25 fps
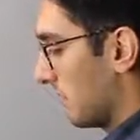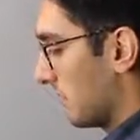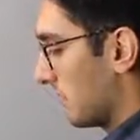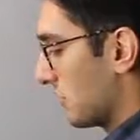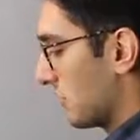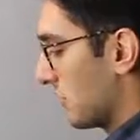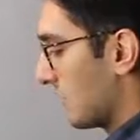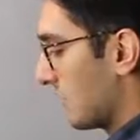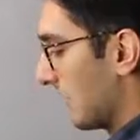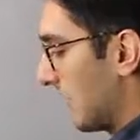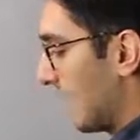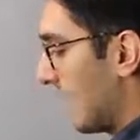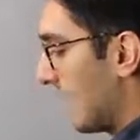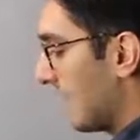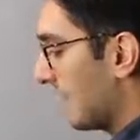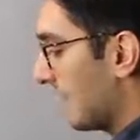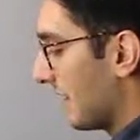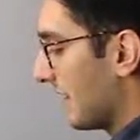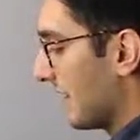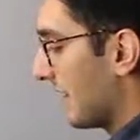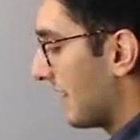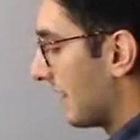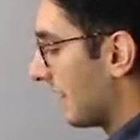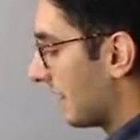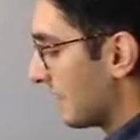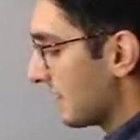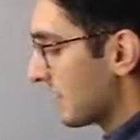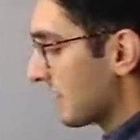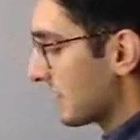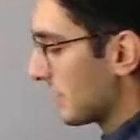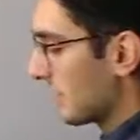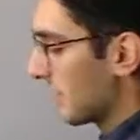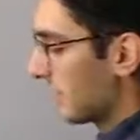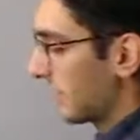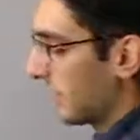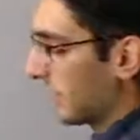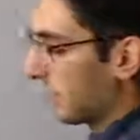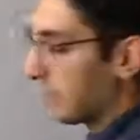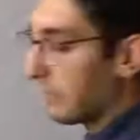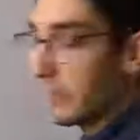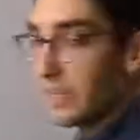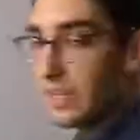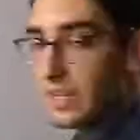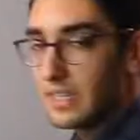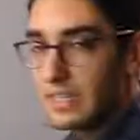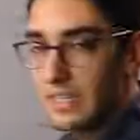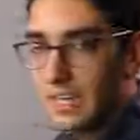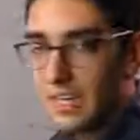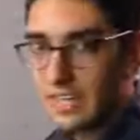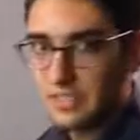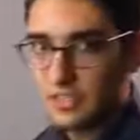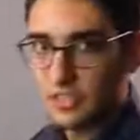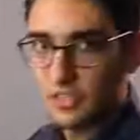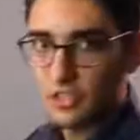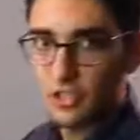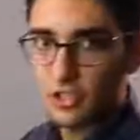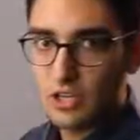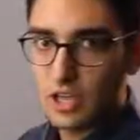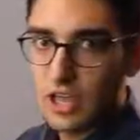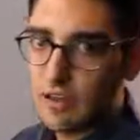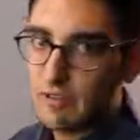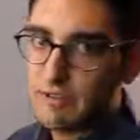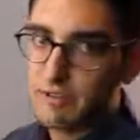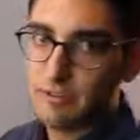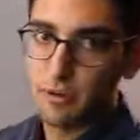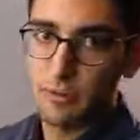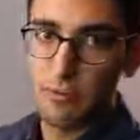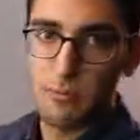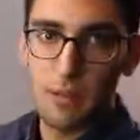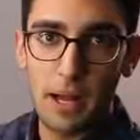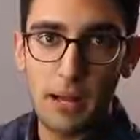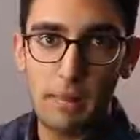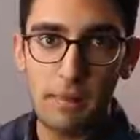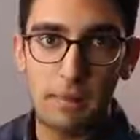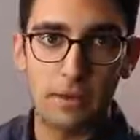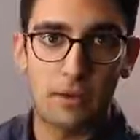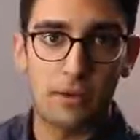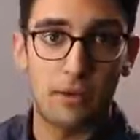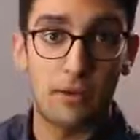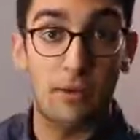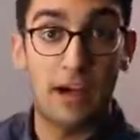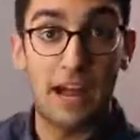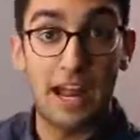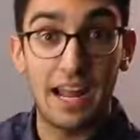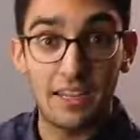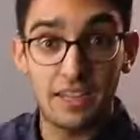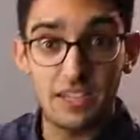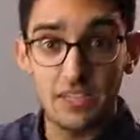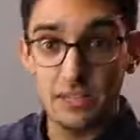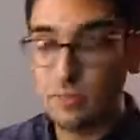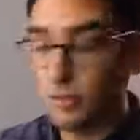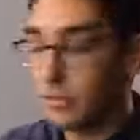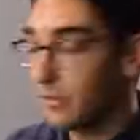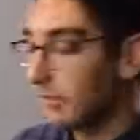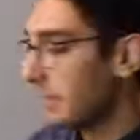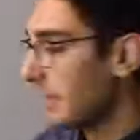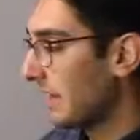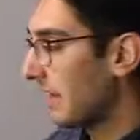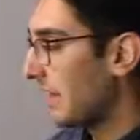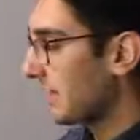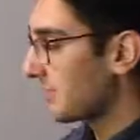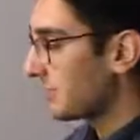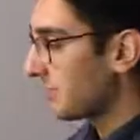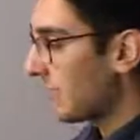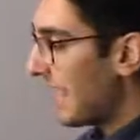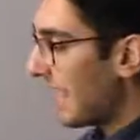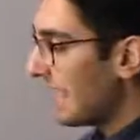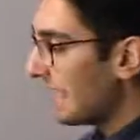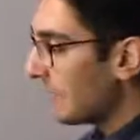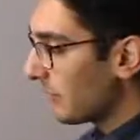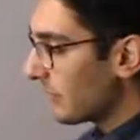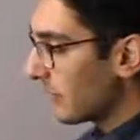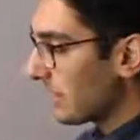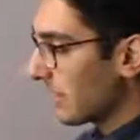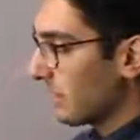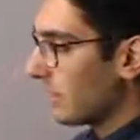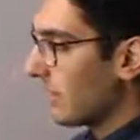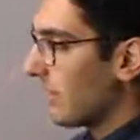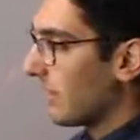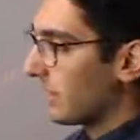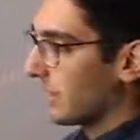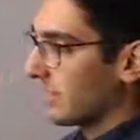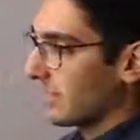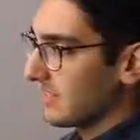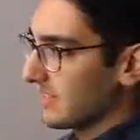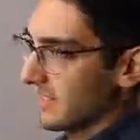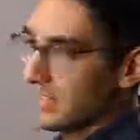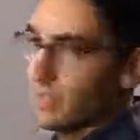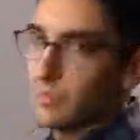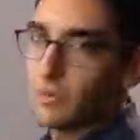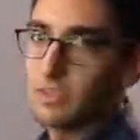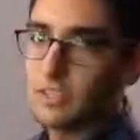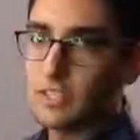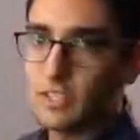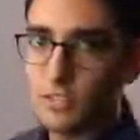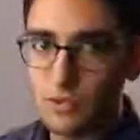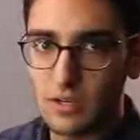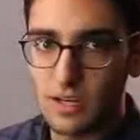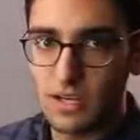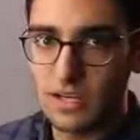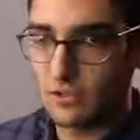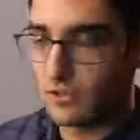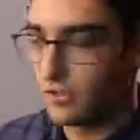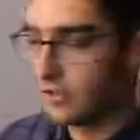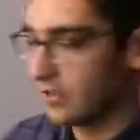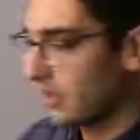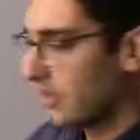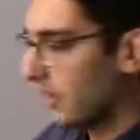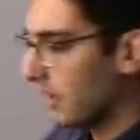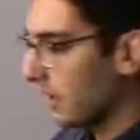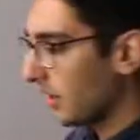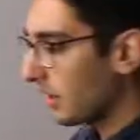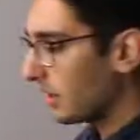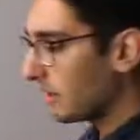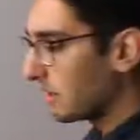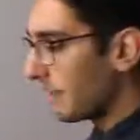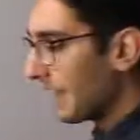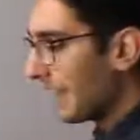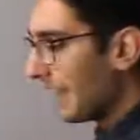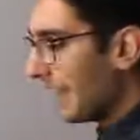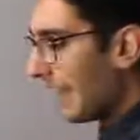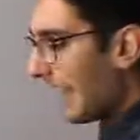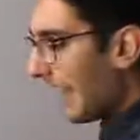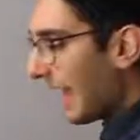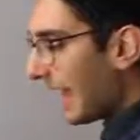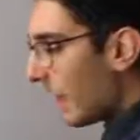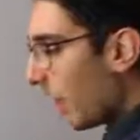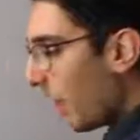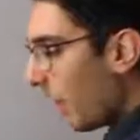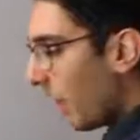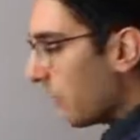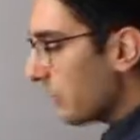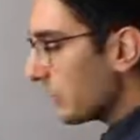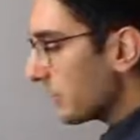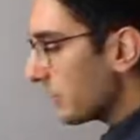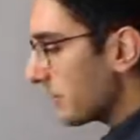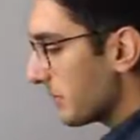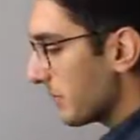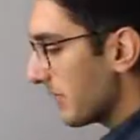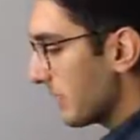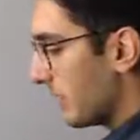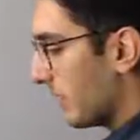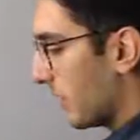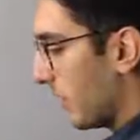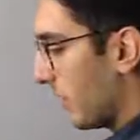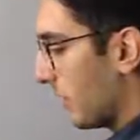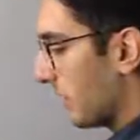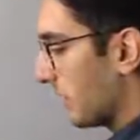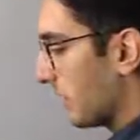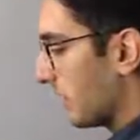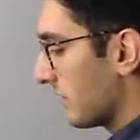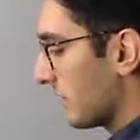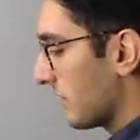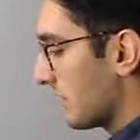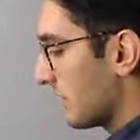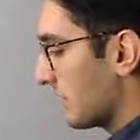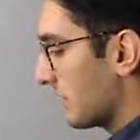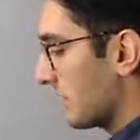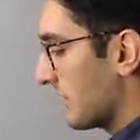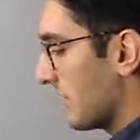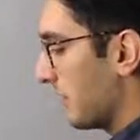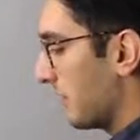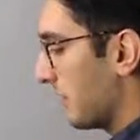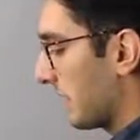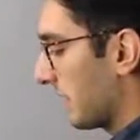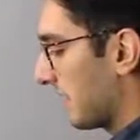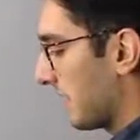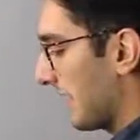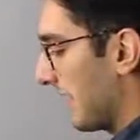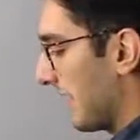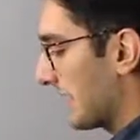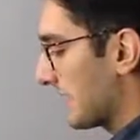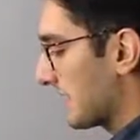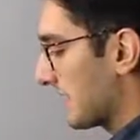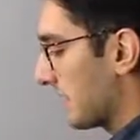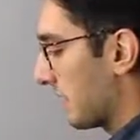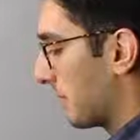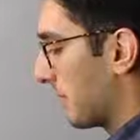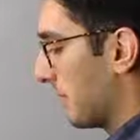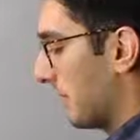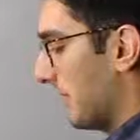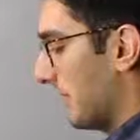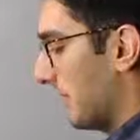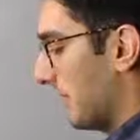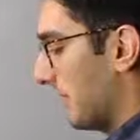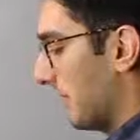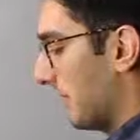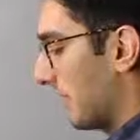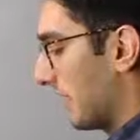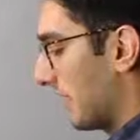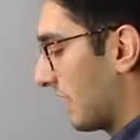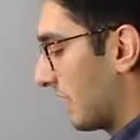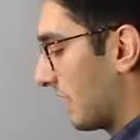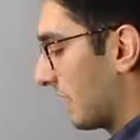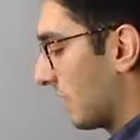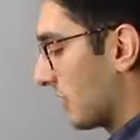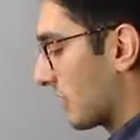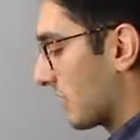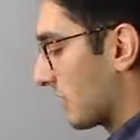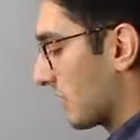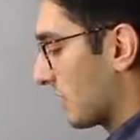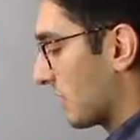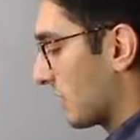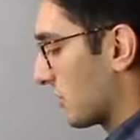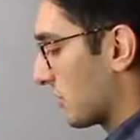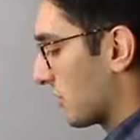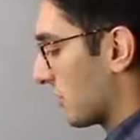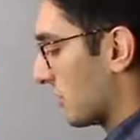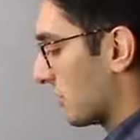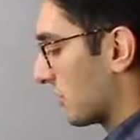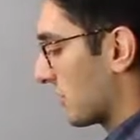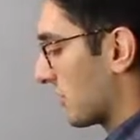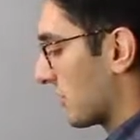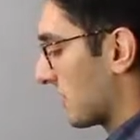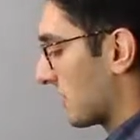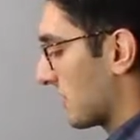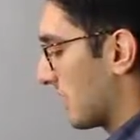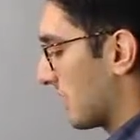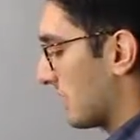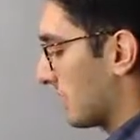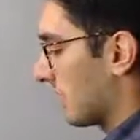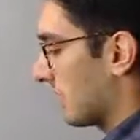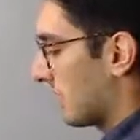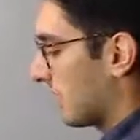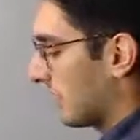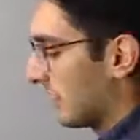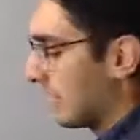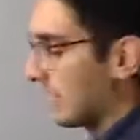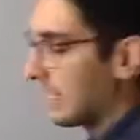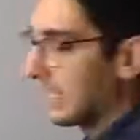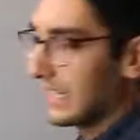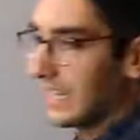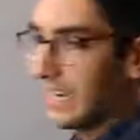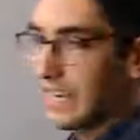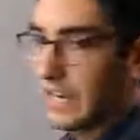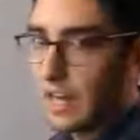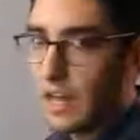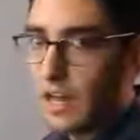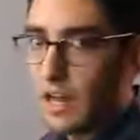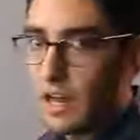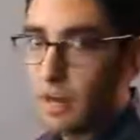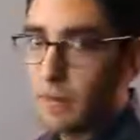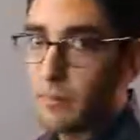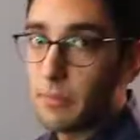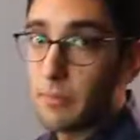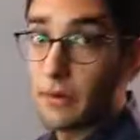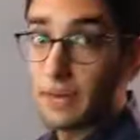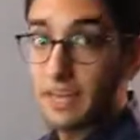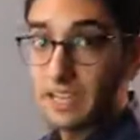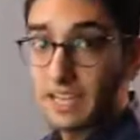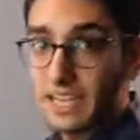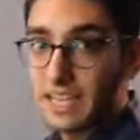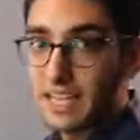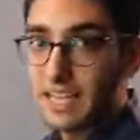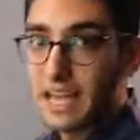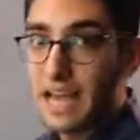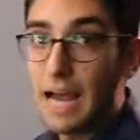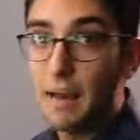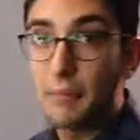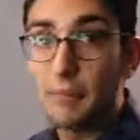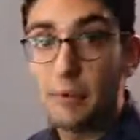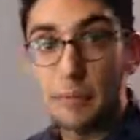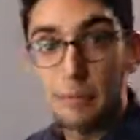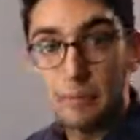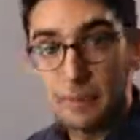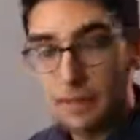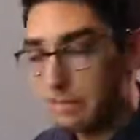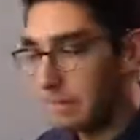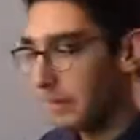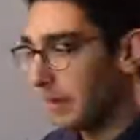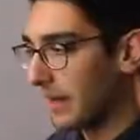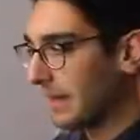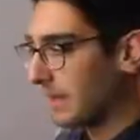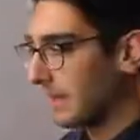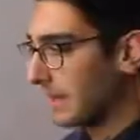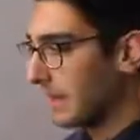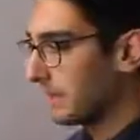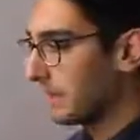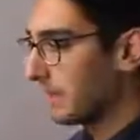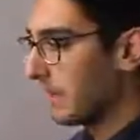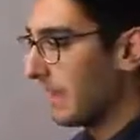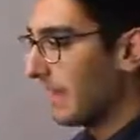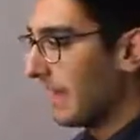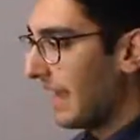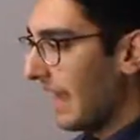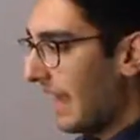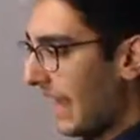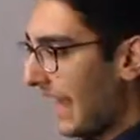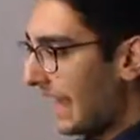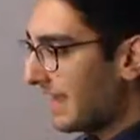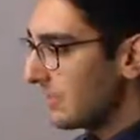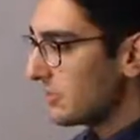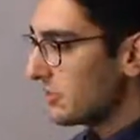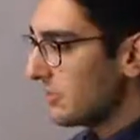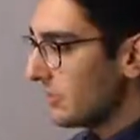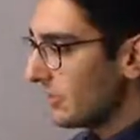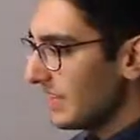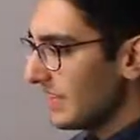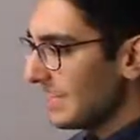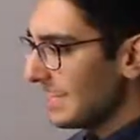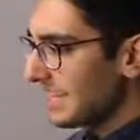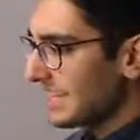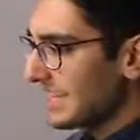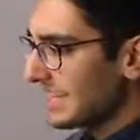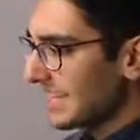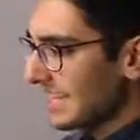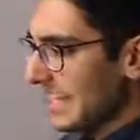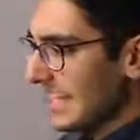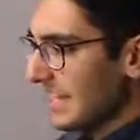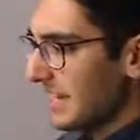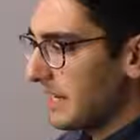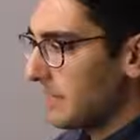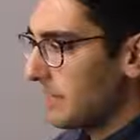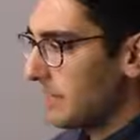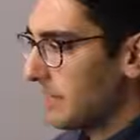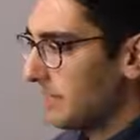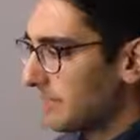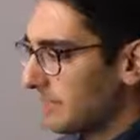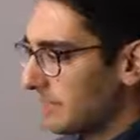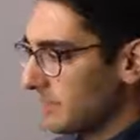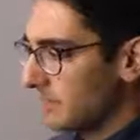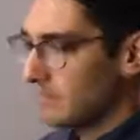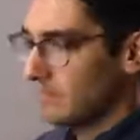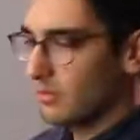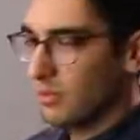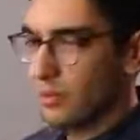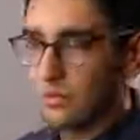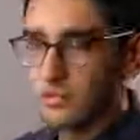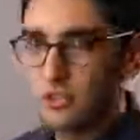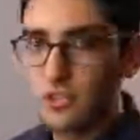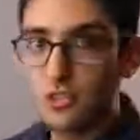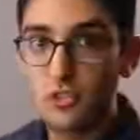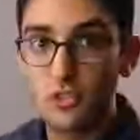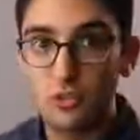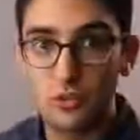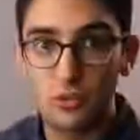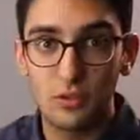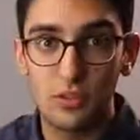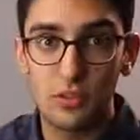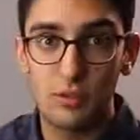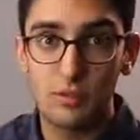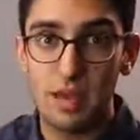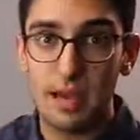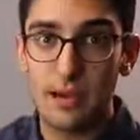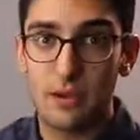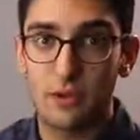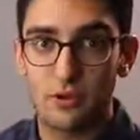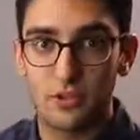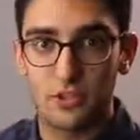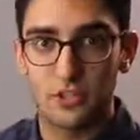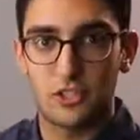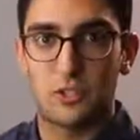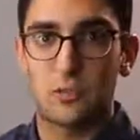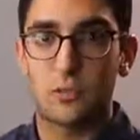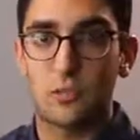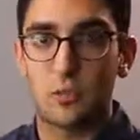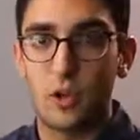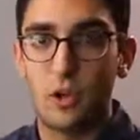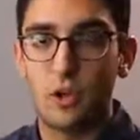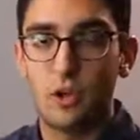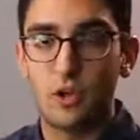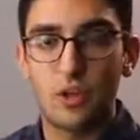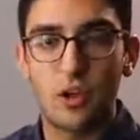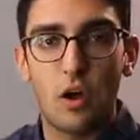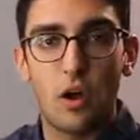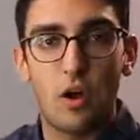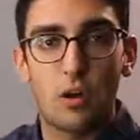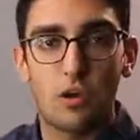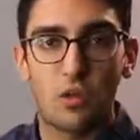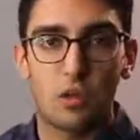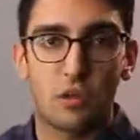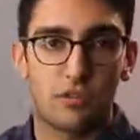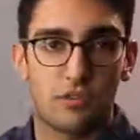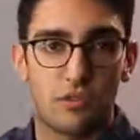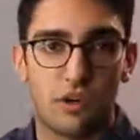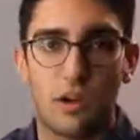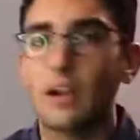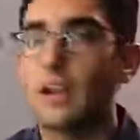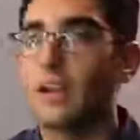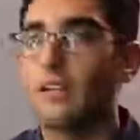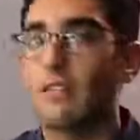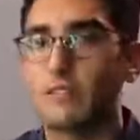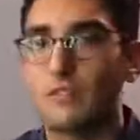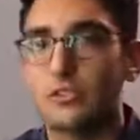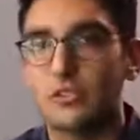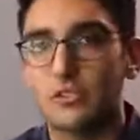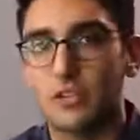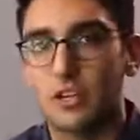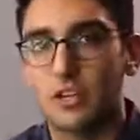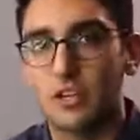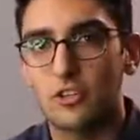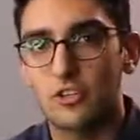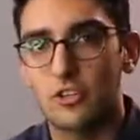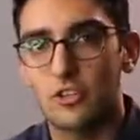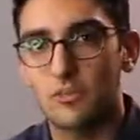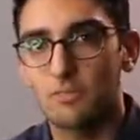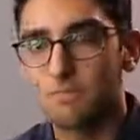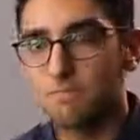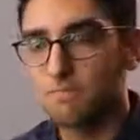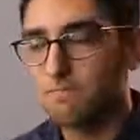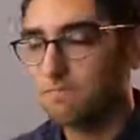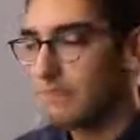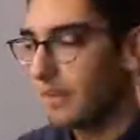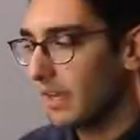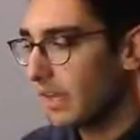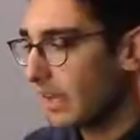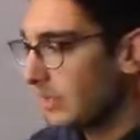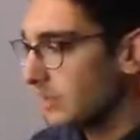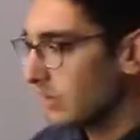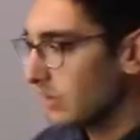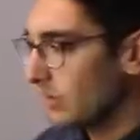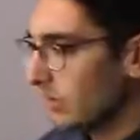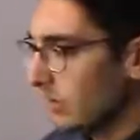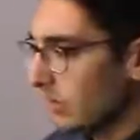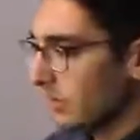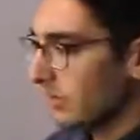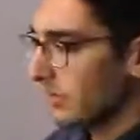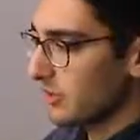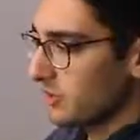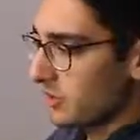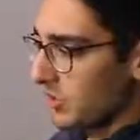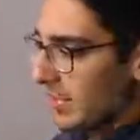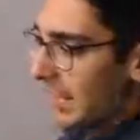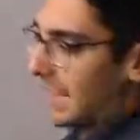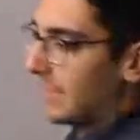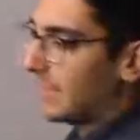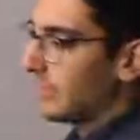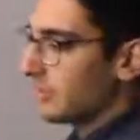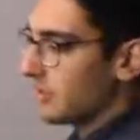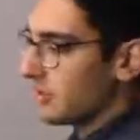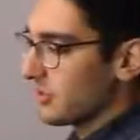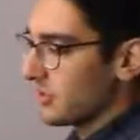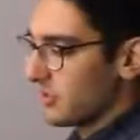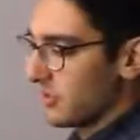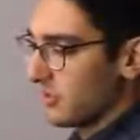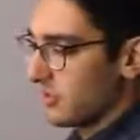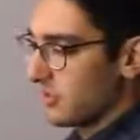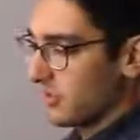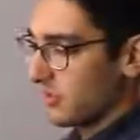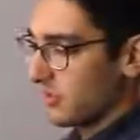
So again, this is living in plain text in Chef or Puppet or Ansible, and so anyone can log in and see what these credentials are. And ultimately, all of this typically ends up living in a version control system like GitHub or GitLab or Bitbucket. And so these things end up sort of strewn about or sprawled all over our infrastructure. And so what are the challenges with